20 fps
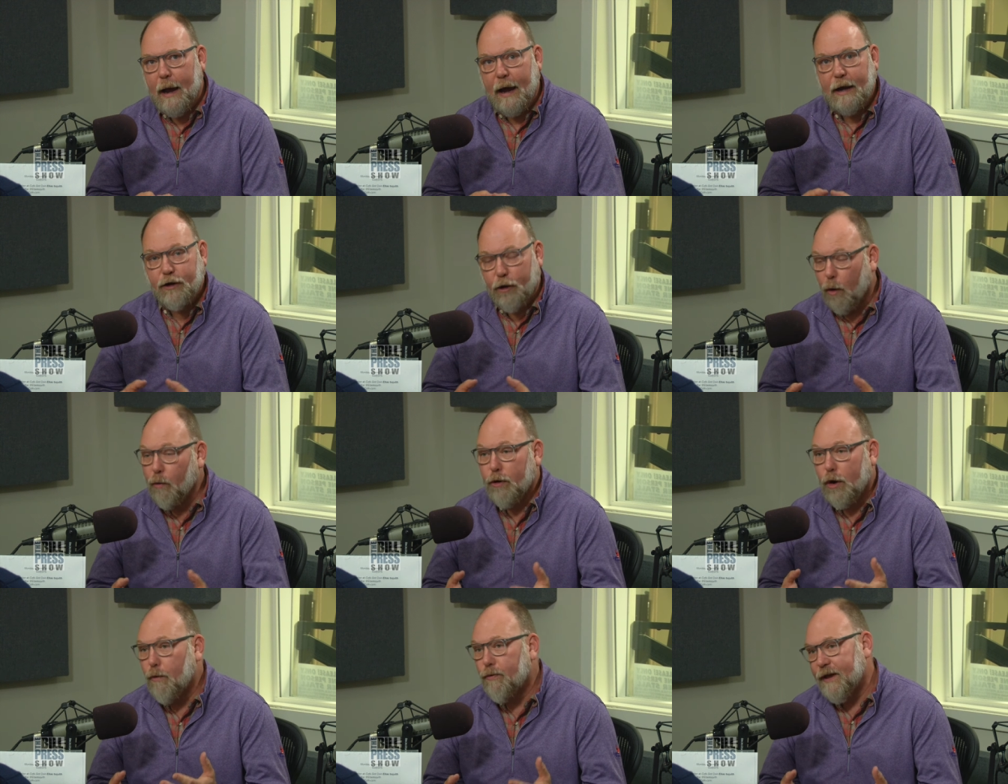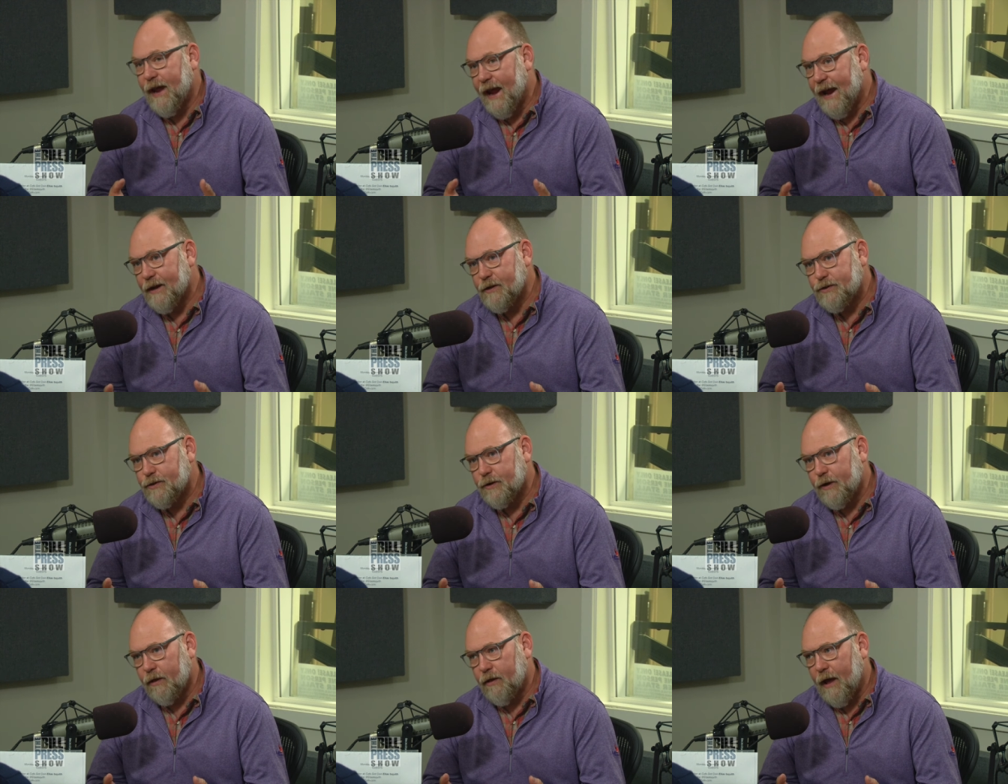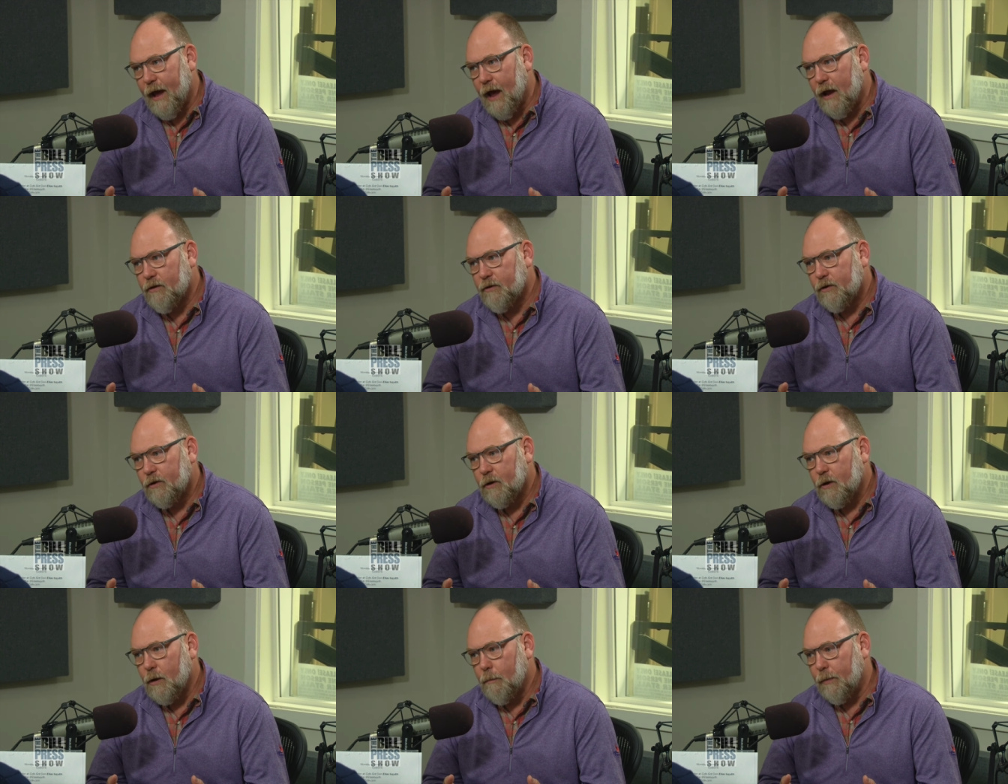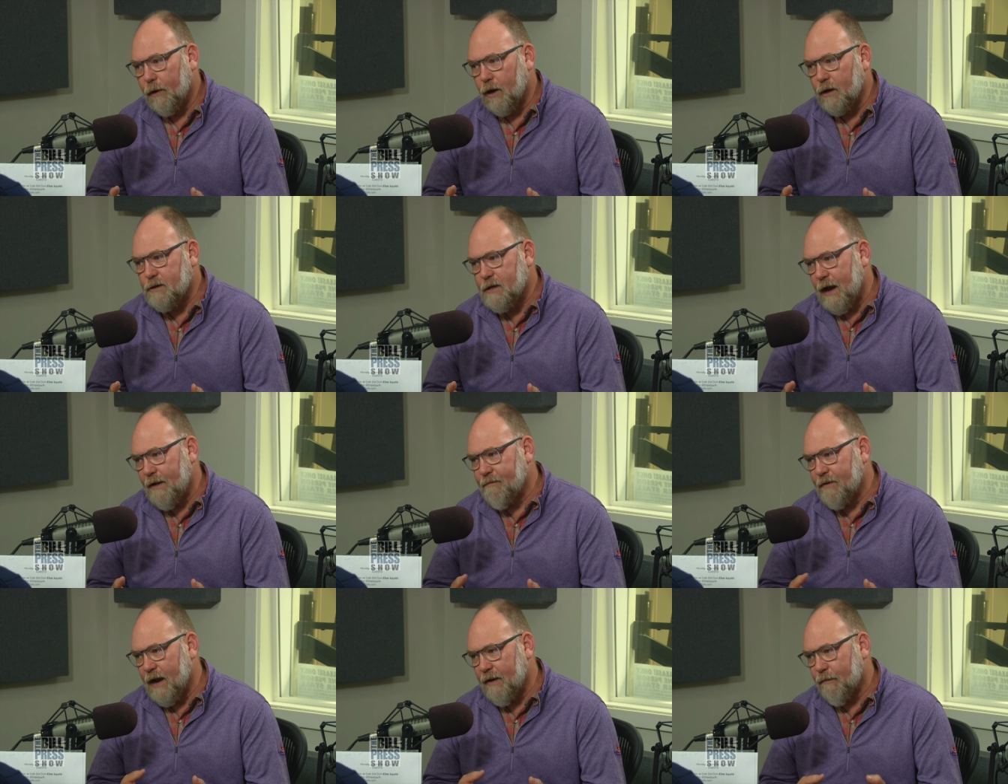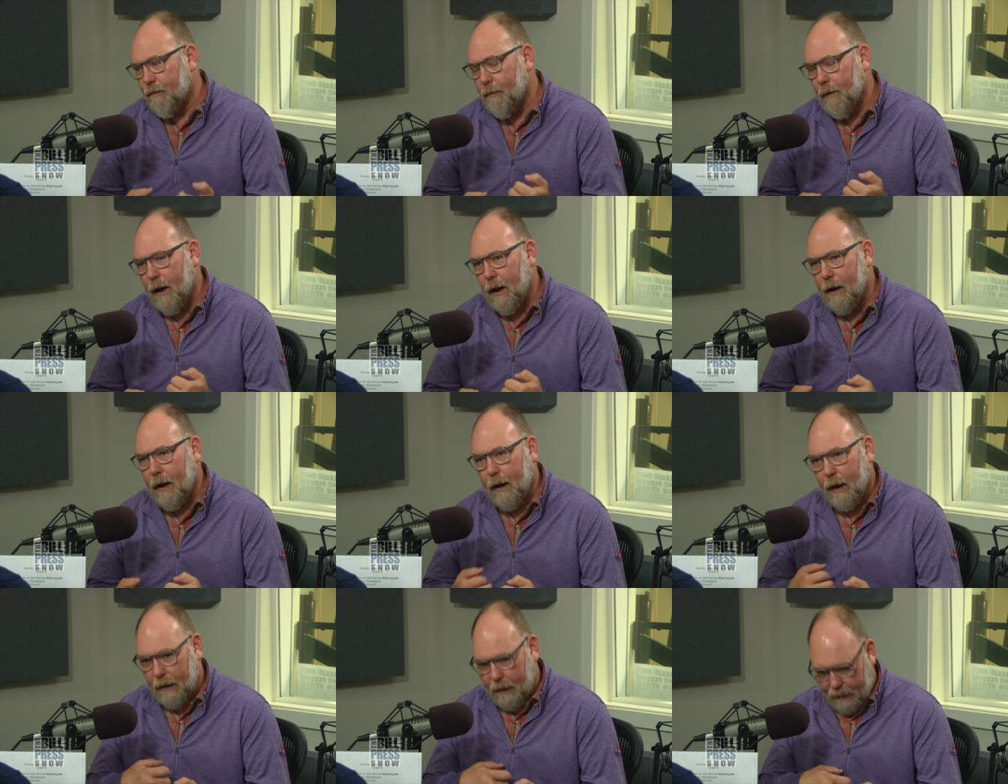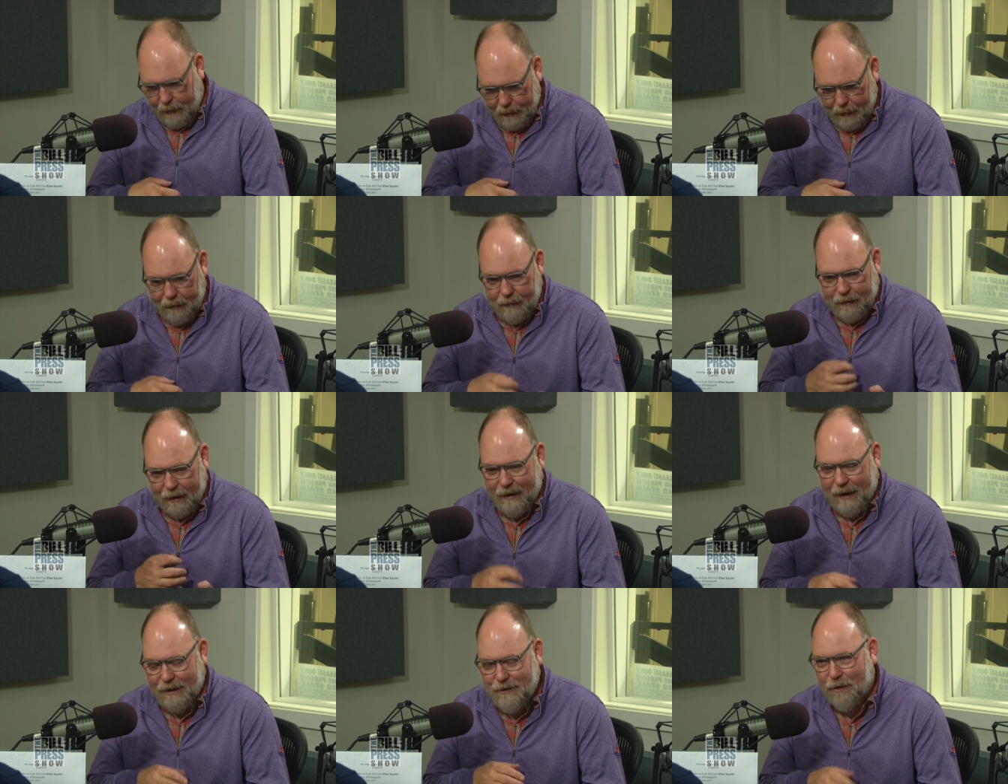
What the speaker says: don't know the answer to that. Because I've never, shoulda, woulda,